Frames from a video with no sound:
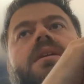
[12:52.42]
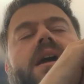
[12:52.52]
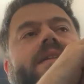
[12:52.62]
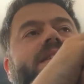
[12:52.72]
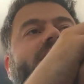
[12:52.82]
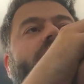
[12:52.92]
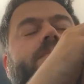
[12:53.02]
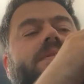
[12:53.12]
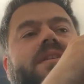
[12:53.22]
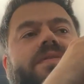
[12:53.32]
and this is
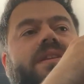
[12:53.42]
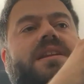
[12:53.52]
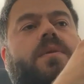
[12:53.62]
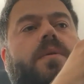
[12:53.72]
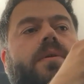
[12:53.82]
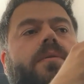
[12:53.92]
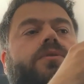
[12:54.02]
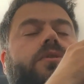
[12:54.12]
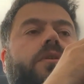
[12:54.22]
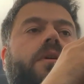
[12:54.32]
definitely where we
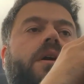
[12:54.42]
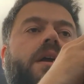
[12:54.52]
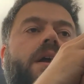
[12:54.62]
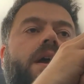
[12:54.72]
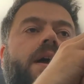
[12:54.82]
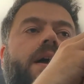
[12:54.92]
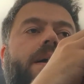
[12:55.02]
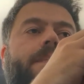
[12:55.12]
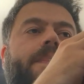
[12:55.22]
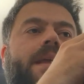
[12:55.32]
want to go.
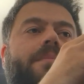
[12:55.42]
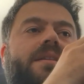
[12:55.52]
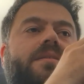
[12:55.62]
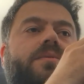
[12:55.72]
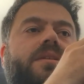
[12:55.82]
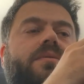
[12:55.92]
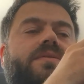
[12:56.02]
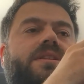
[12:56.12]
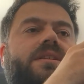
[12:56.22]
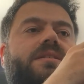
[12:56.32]
I mean,
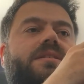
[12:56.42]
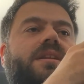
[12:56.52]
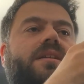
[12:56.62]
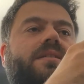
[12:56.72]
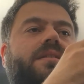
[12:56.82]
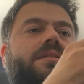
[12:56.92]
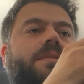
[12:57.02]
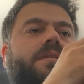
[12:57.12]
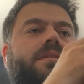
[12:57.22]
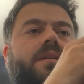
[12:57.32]
we've seen it that it's
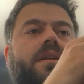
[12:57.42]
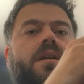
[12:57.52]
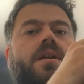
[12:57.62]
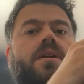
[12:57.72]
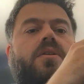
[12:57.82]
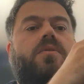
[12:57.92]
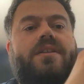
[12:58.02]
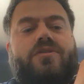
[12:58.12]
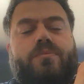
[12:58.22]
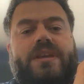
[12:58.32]
been
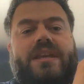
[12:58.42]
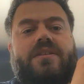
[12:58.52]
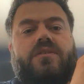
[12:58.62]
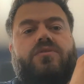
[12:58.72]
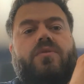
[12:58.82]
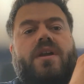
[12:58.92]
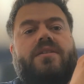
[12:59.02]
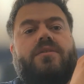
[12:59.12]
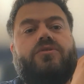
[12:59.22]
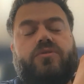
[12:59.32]
quite complicated to
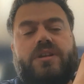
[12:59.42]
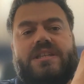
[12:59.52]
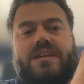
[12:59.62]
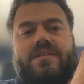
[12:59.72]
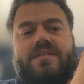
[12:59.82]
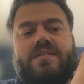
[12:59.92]
handle three tiers.